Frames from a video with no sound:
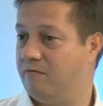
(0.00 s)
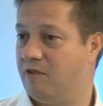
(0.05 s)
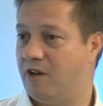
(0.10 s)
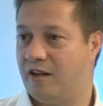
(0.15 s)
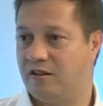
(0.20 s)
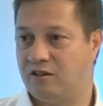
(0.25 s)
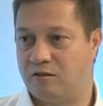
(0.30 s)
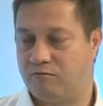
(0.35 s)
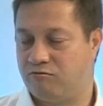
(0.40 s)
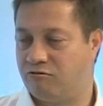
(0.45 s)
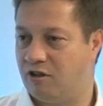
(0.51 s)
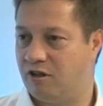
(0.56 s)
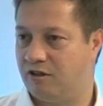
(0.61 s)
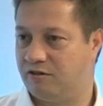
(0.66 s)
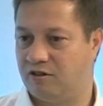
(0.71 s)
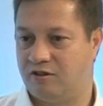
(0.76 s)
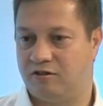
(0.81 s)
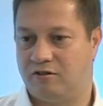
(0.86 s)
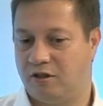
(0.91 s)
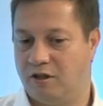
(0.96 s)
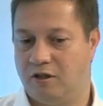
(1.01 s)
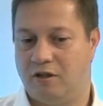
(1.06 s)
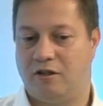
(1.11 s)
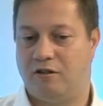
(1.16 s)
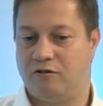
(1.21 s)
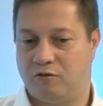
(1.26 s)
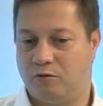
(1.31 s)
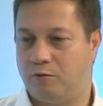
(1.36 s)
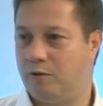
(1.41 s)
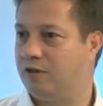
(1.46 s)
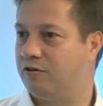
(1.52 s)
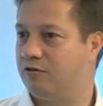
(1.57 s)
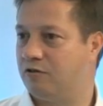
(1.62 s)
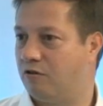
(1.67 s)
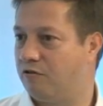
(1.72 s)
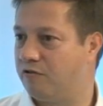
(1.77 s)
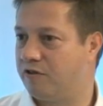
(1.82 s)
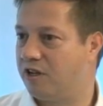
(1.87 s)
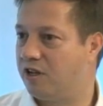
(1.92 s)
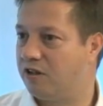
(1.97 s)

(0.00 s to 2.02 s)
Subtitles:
enterprises is always on the